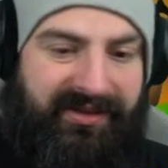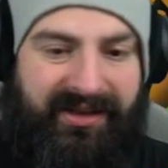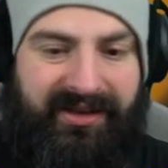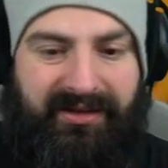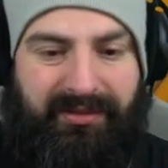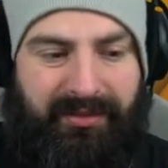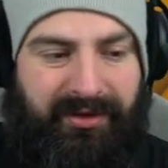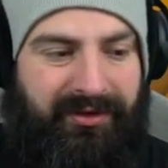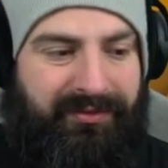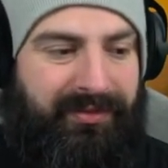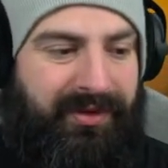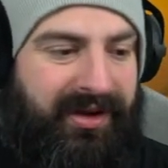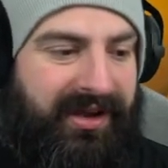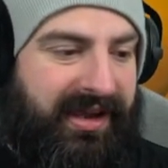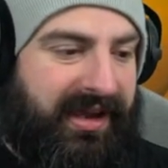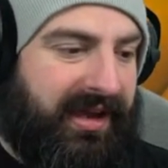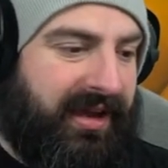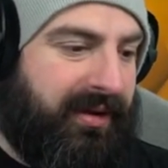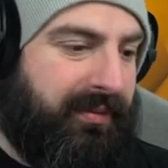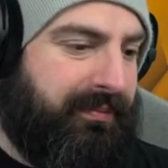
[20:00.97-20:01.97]
needed to move my
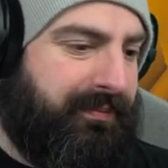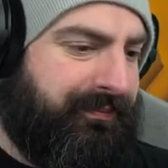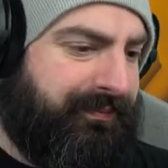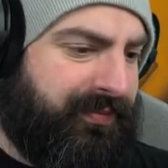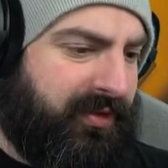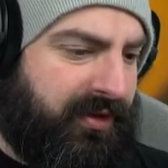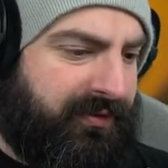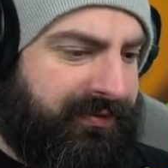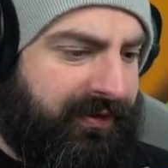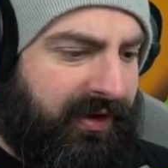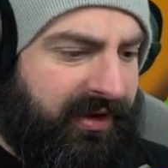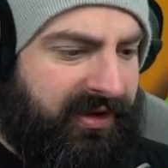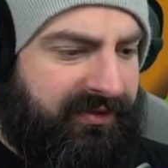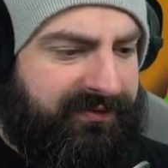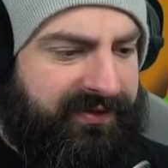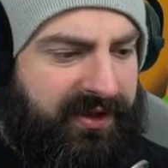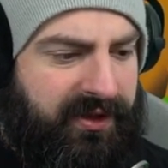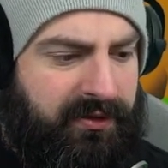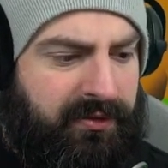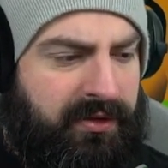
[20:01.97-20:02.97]
uh, phone in
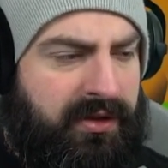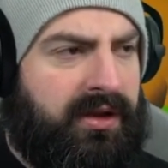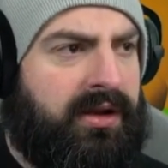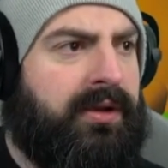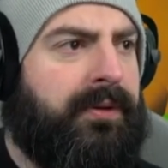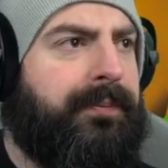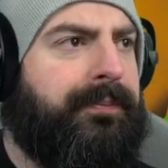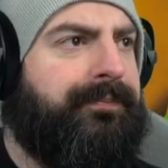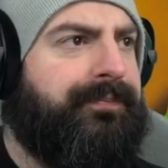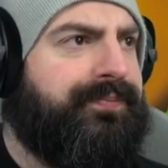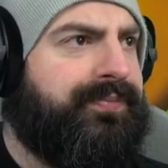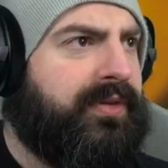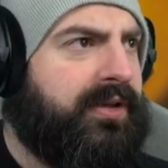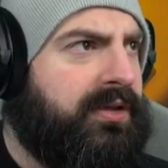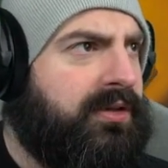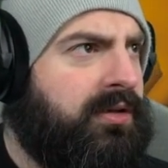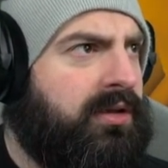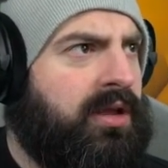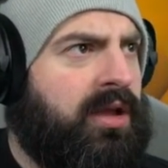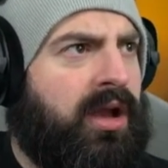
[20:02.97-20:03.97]
view.
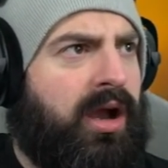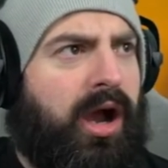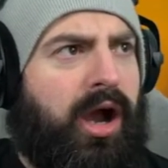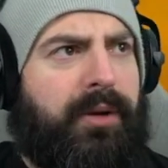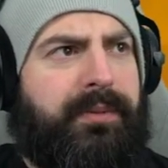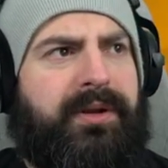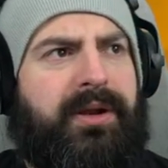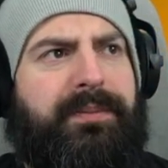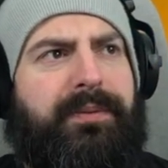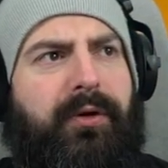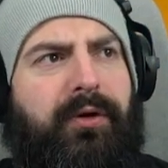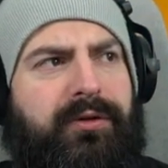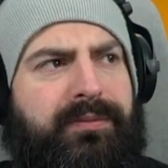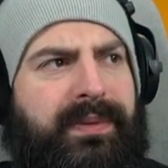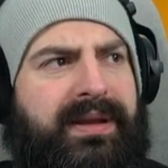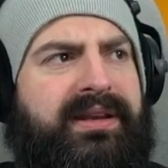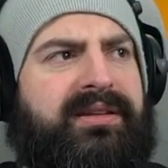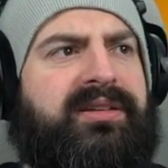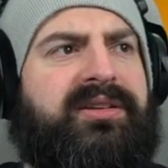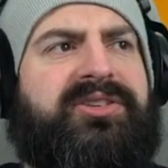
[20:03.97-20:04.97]
Open the pause
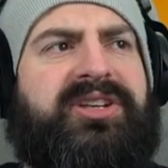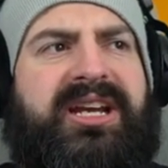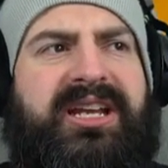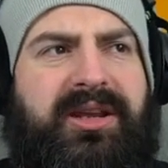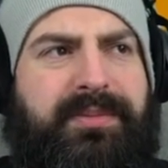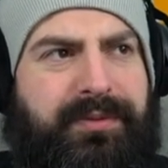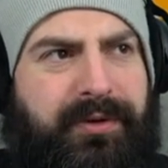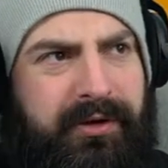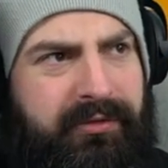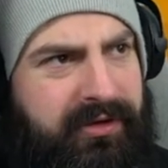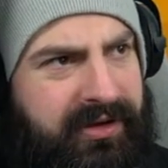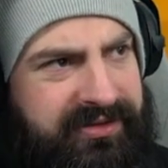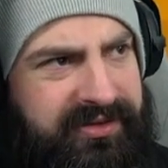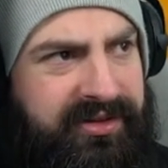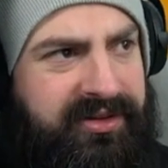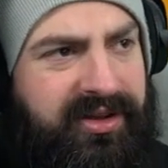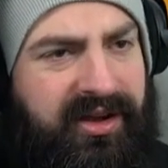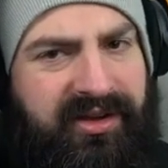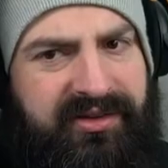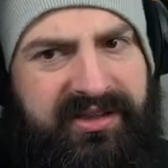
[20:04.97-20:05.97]
menu to check your progress, your
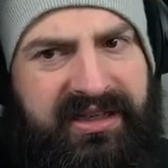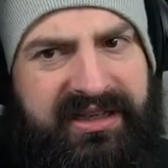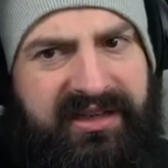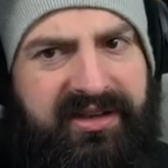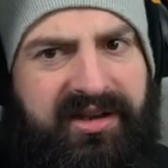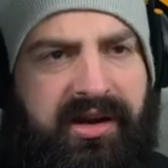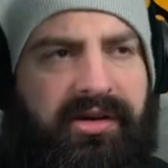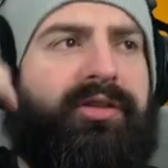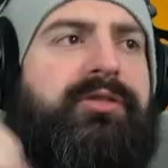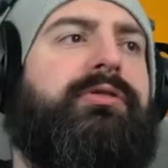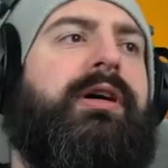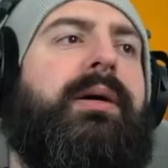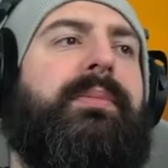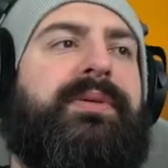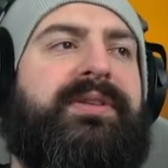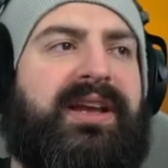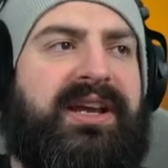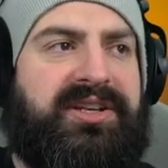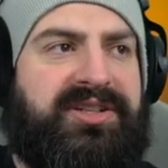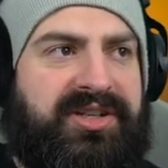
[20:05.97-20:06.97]
task, and the current
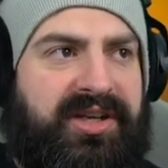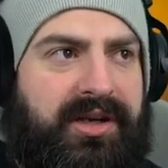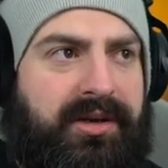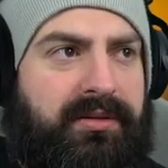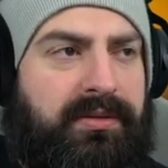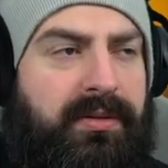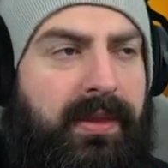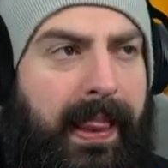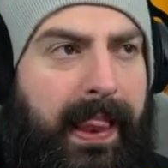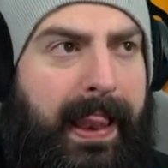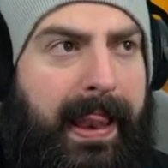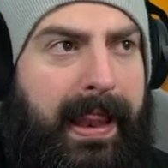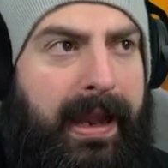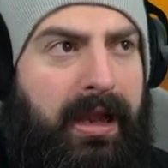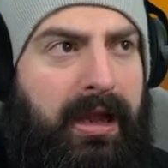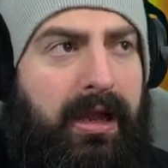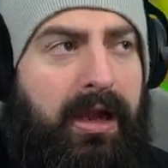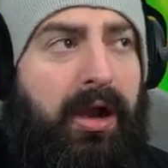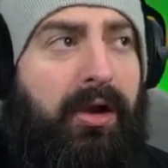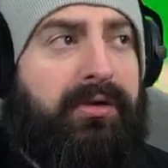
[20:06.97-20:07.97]
crowputation.
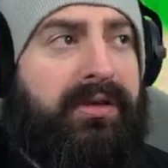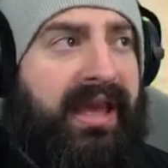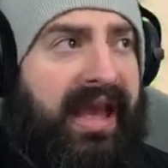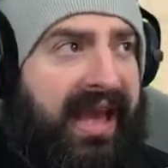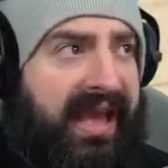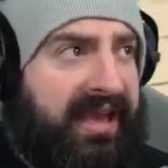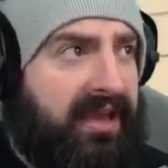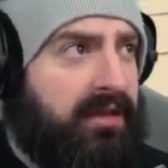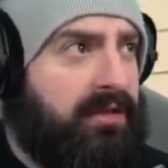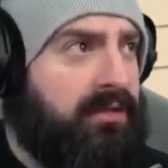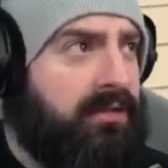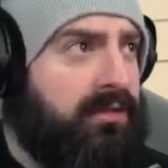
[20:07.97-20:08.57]
Okay.